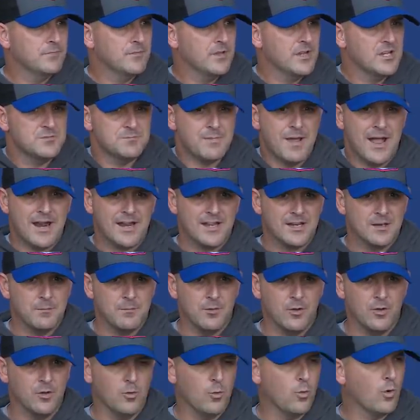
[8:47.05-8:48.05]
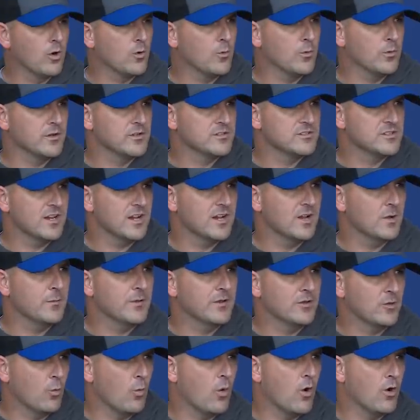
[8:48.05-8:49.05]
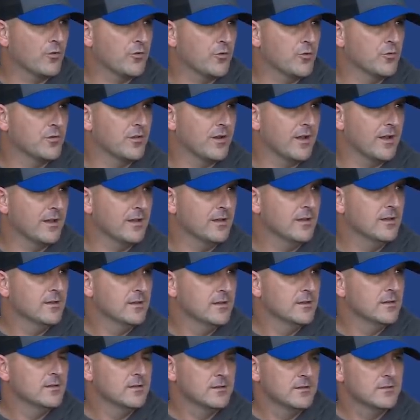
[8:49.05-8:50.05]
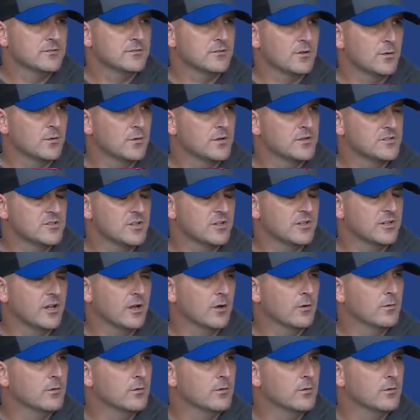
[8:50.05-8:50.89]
He's back in the building working with us today. He'll be at the walkthrough today, so he's good to go.